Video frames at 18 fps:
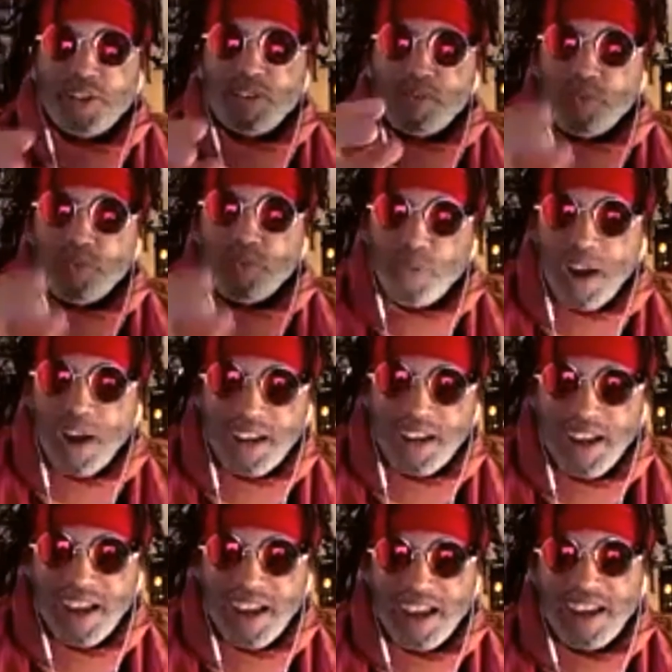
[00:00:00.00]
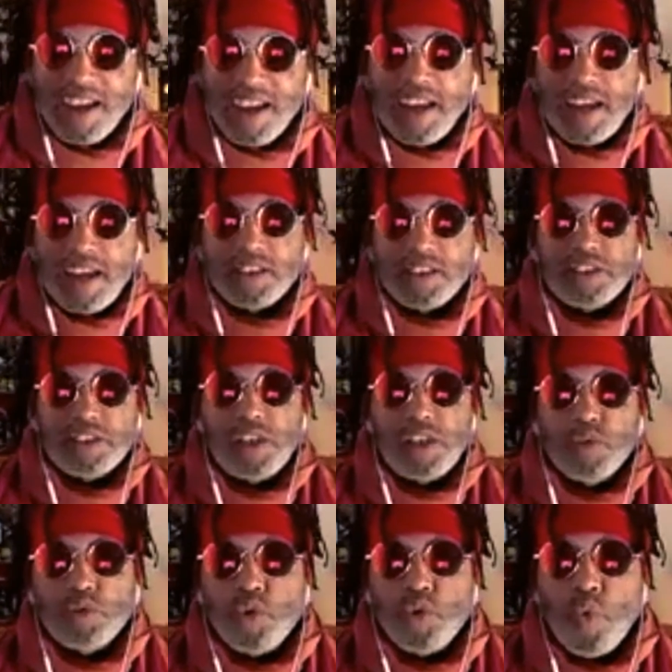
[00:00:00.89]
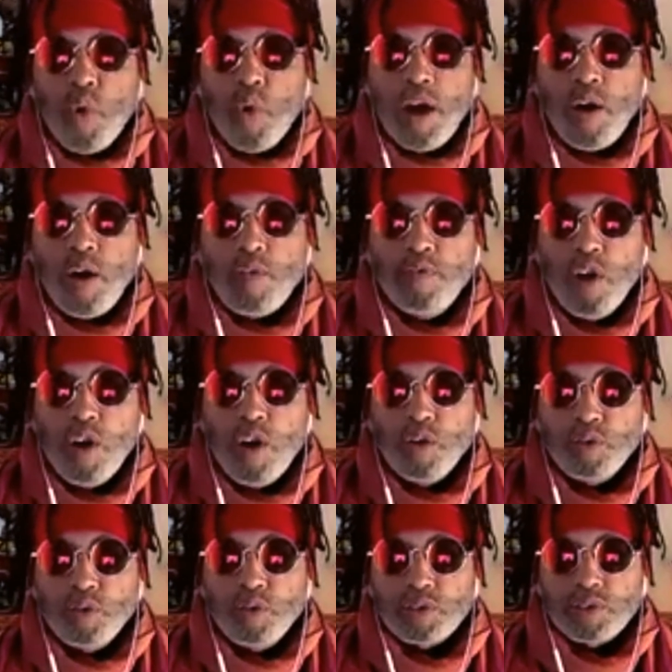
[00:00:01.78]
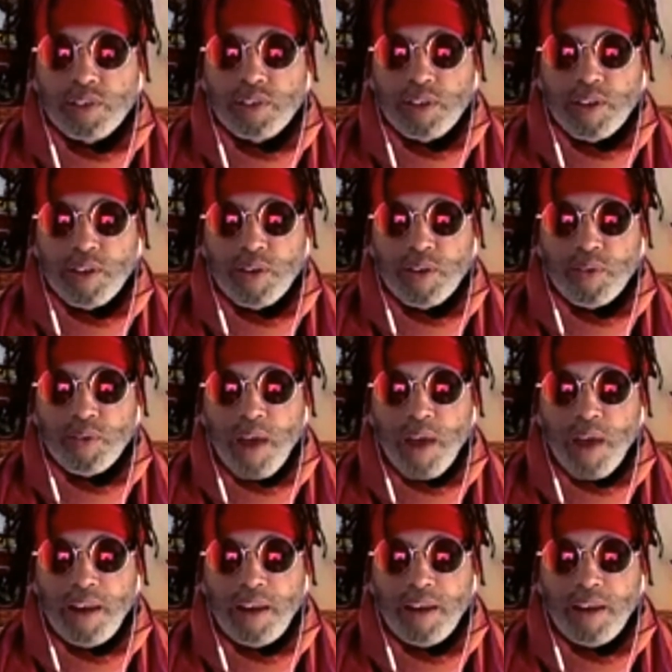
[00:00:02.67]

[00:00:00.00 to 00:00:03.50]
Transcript: reggae. It's still 12 notes, right?